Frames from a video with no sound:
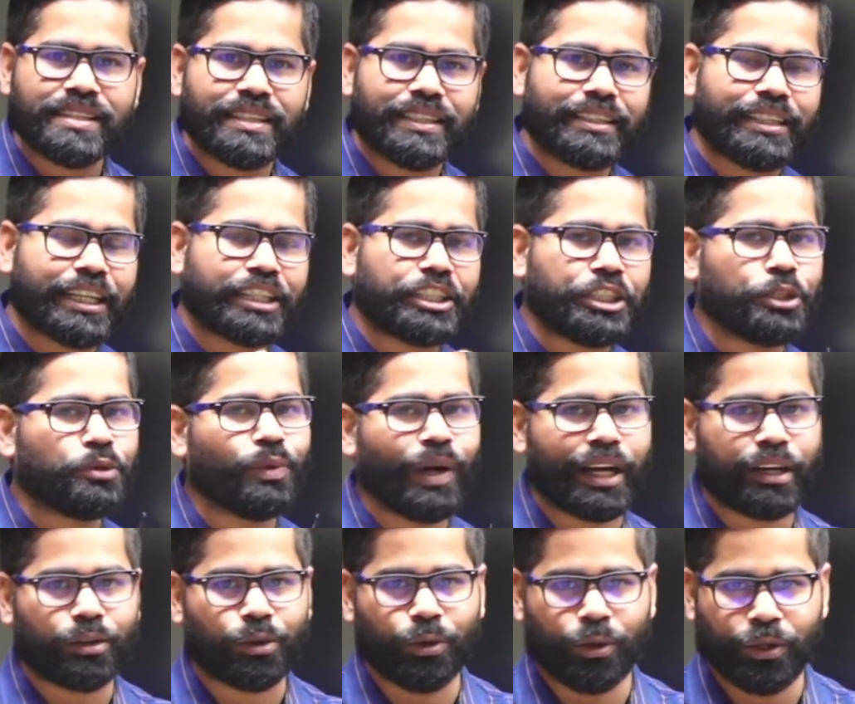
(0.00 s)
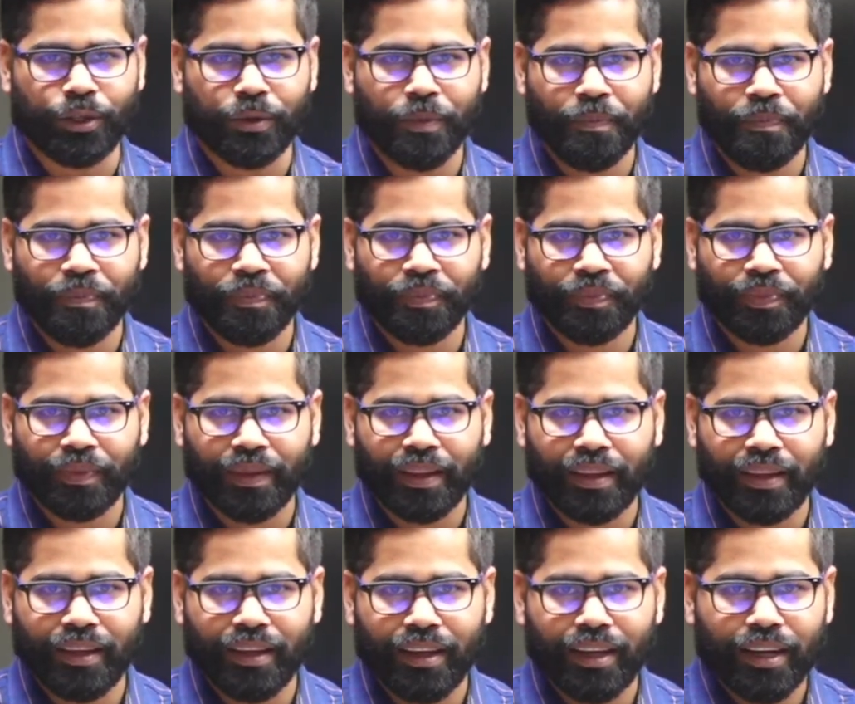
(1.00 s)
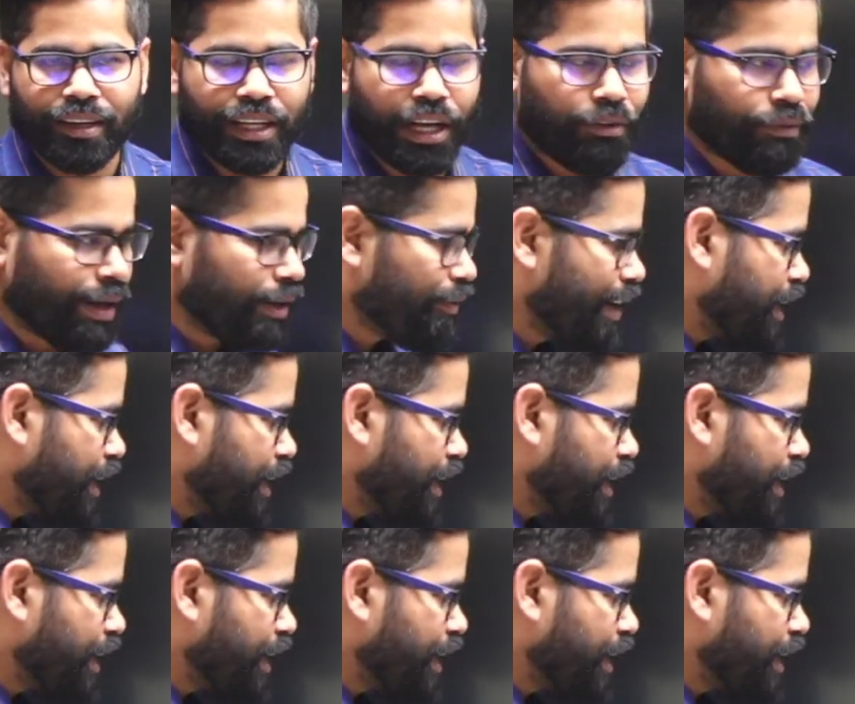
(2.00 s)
the QR code. Now when we are